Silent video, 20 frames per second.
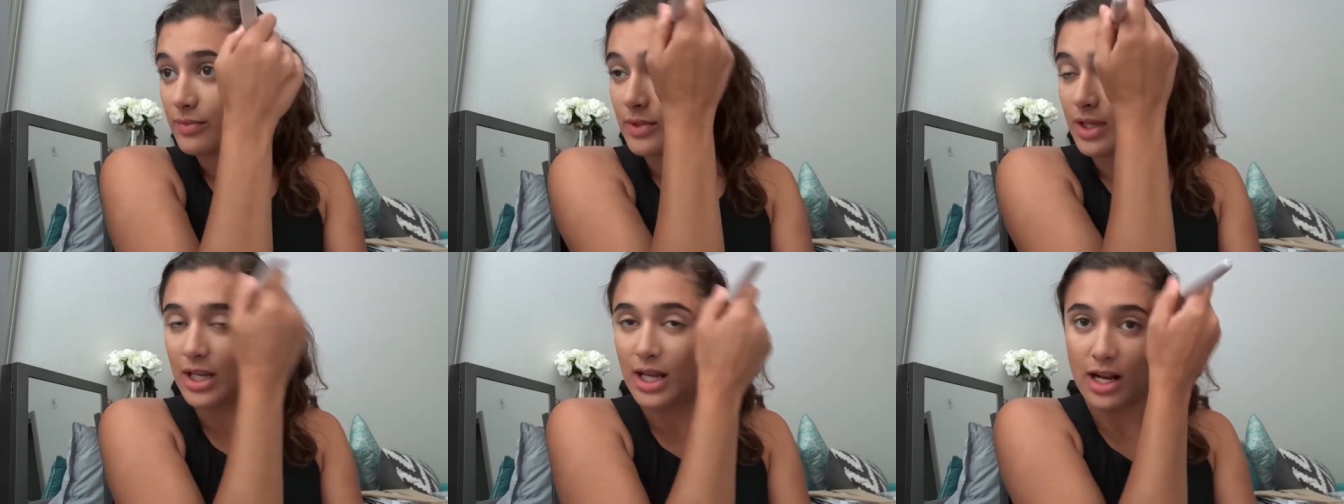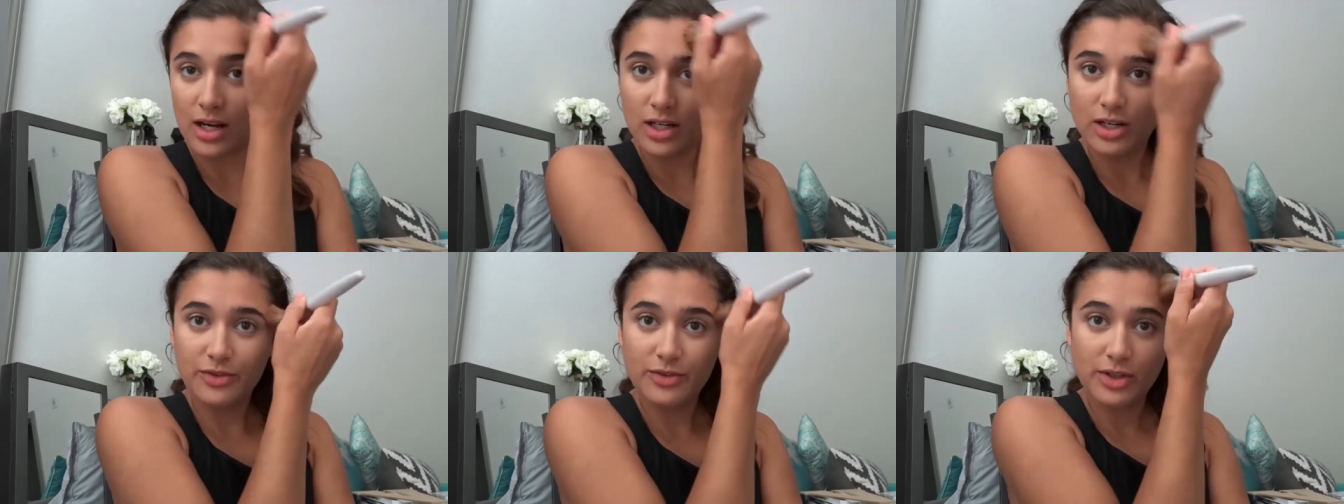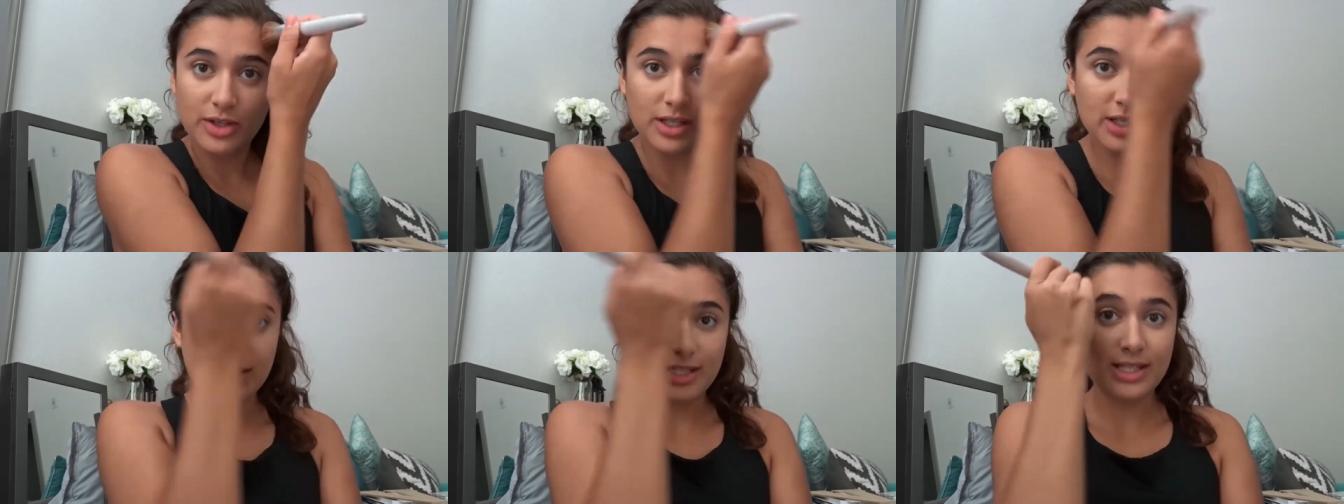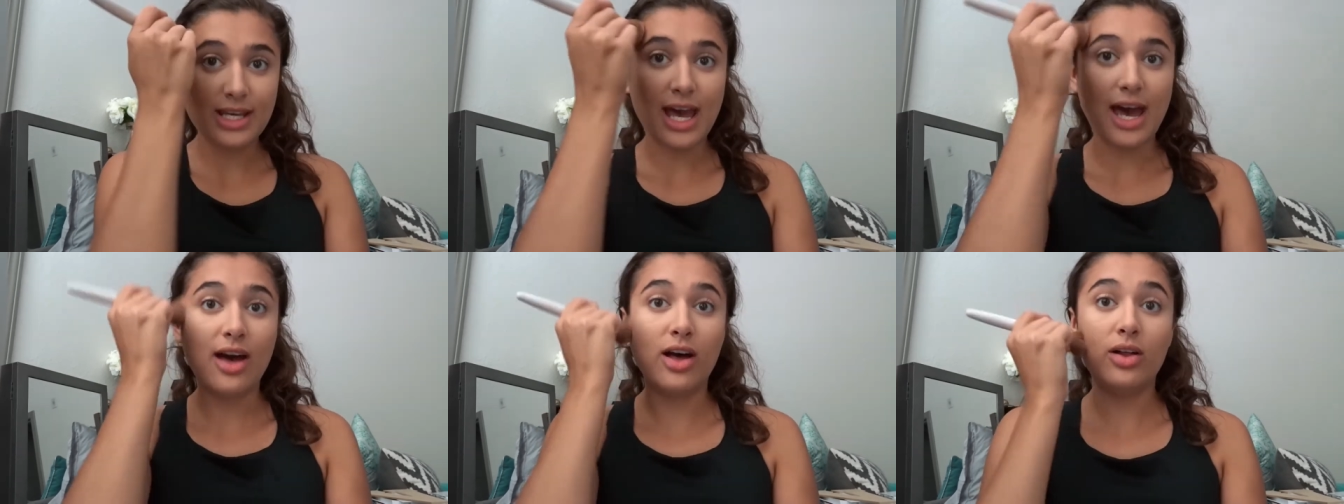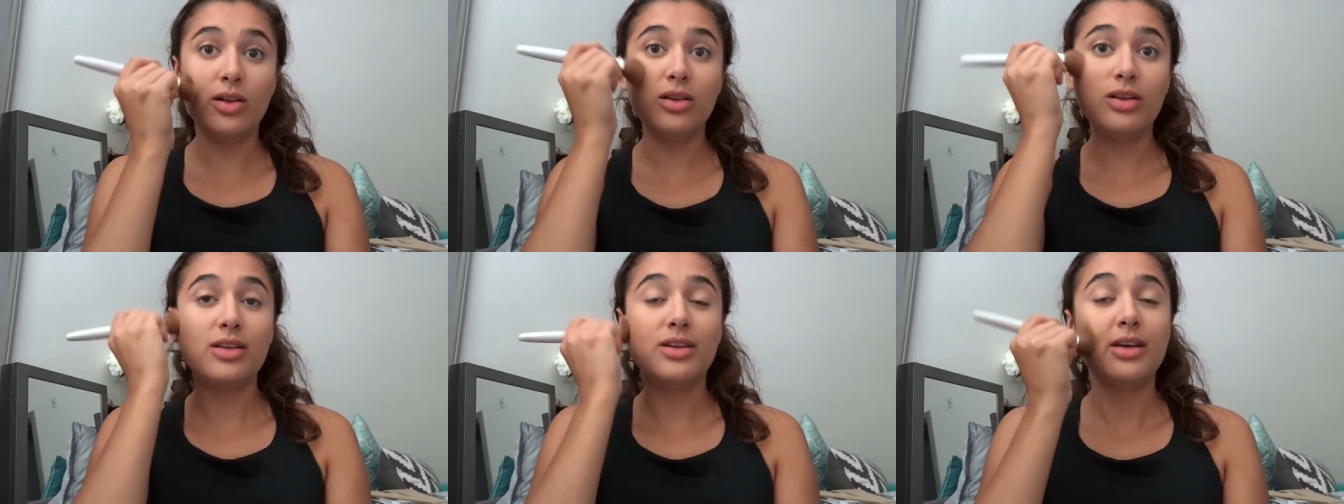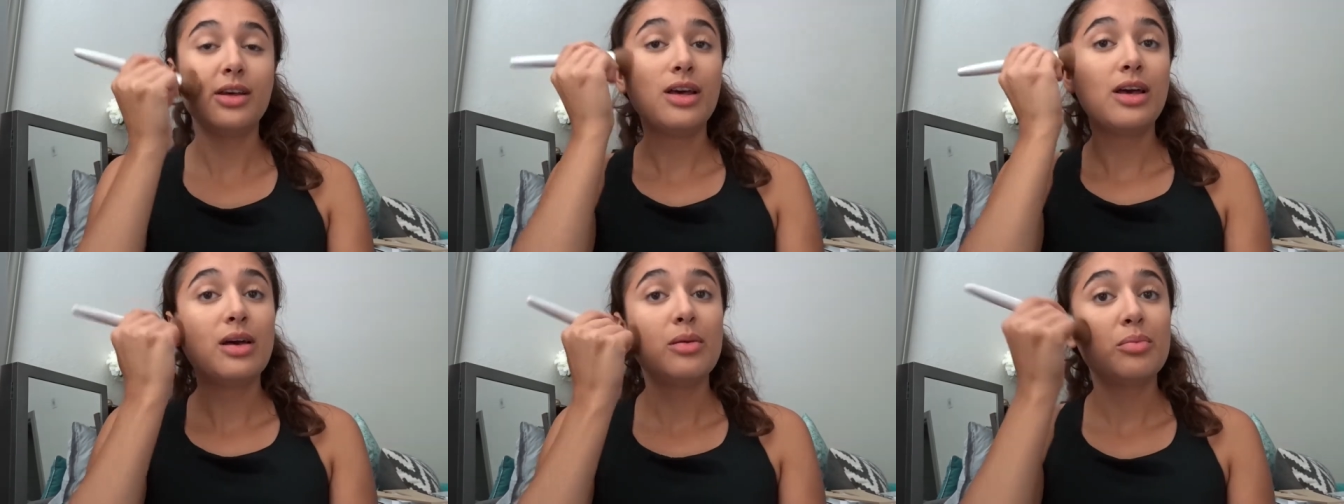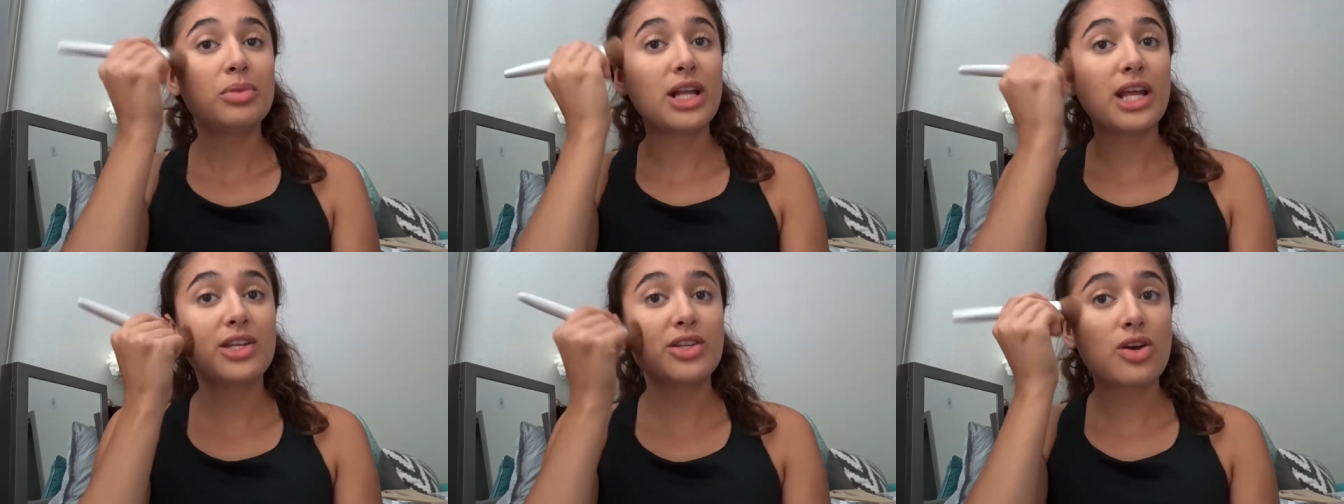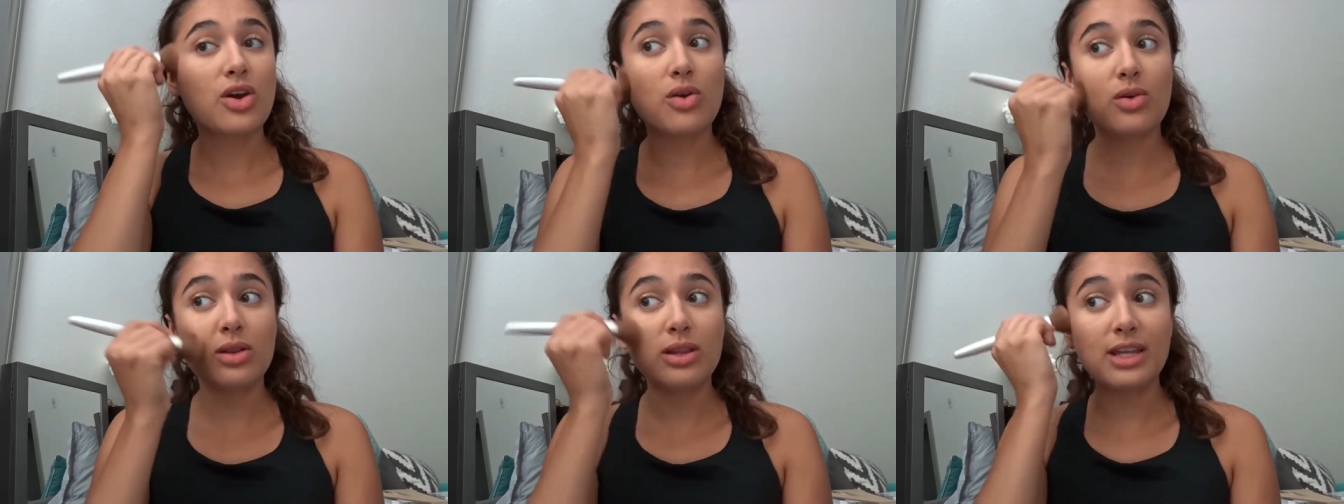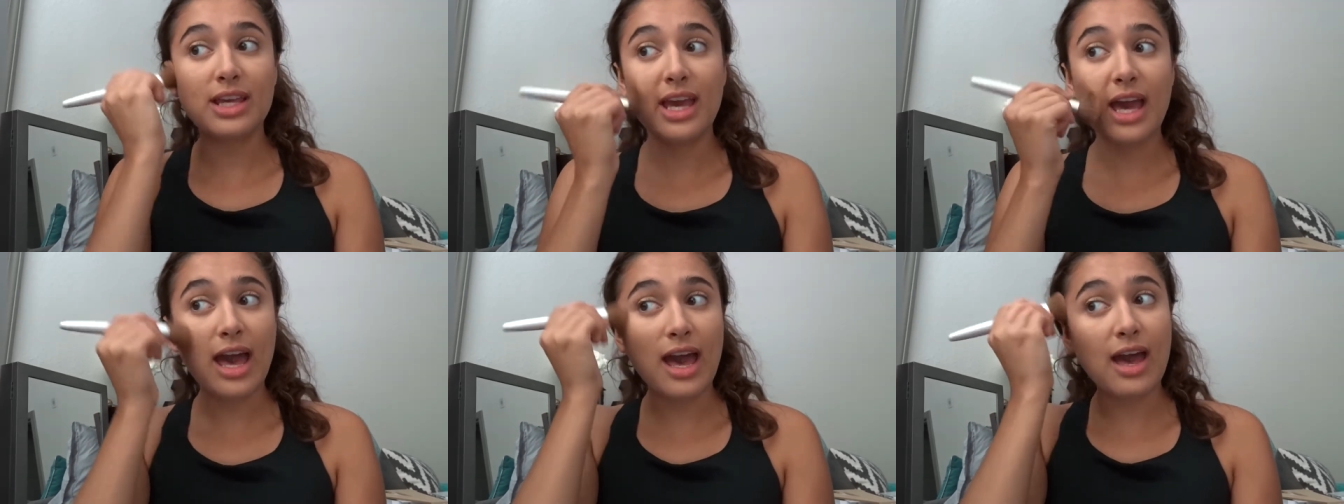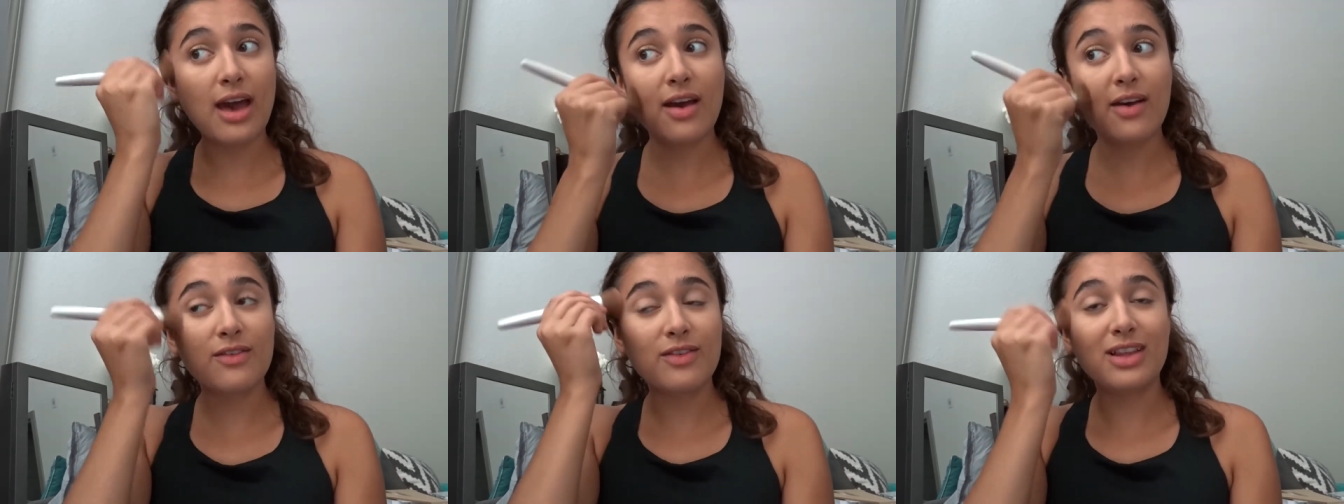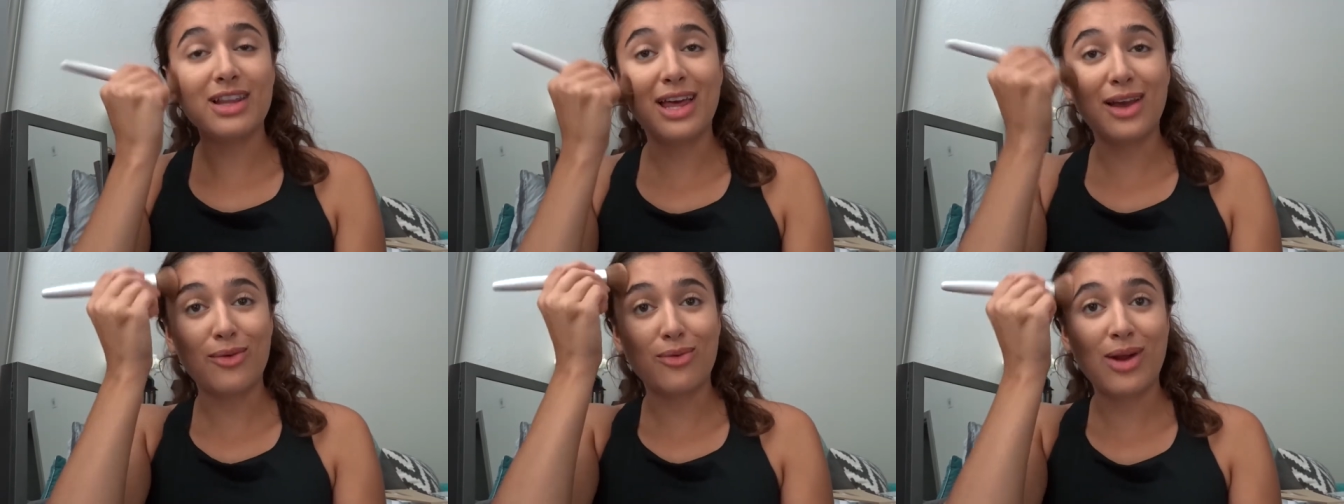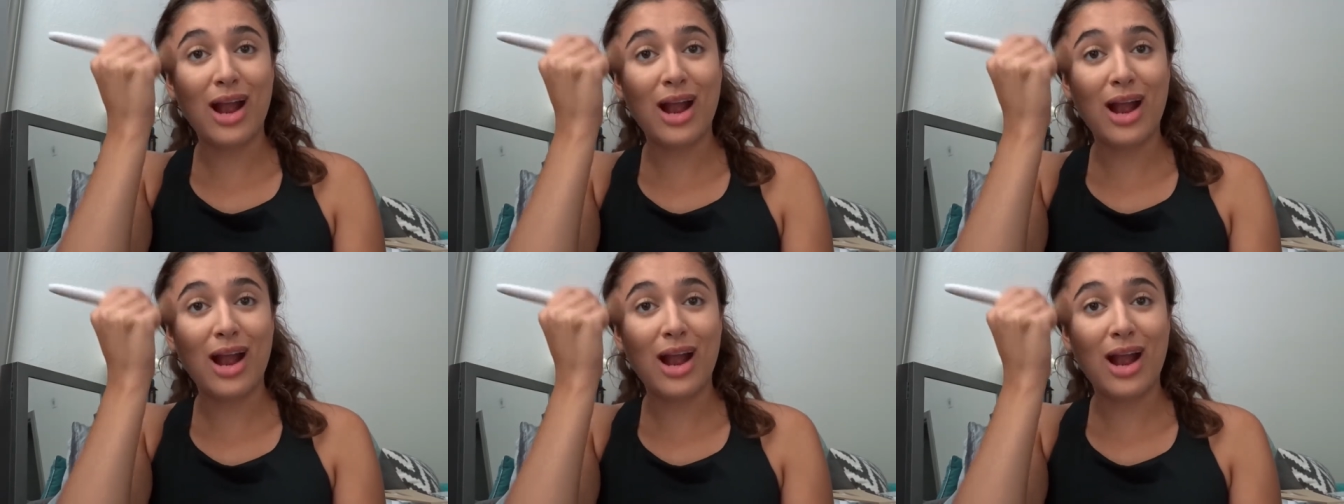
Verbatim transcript: And I don't know if you could tell, but I totally have like